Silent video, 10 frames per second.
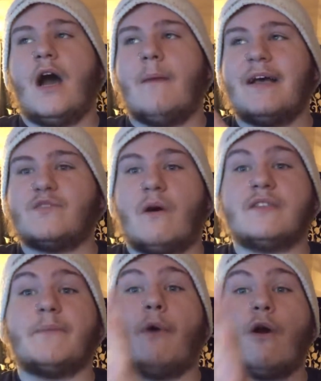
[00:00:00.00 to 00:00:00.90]
um, as well
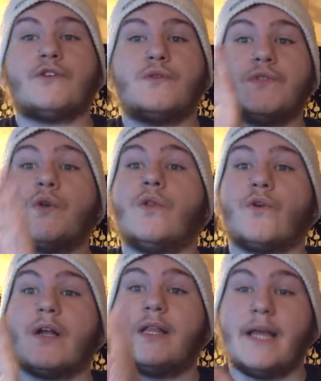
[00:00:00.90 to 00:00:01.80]
as a partial
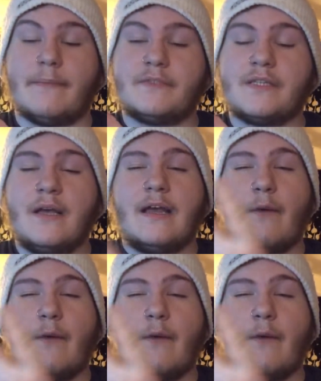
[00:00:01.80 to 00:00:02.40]
solar eclipse.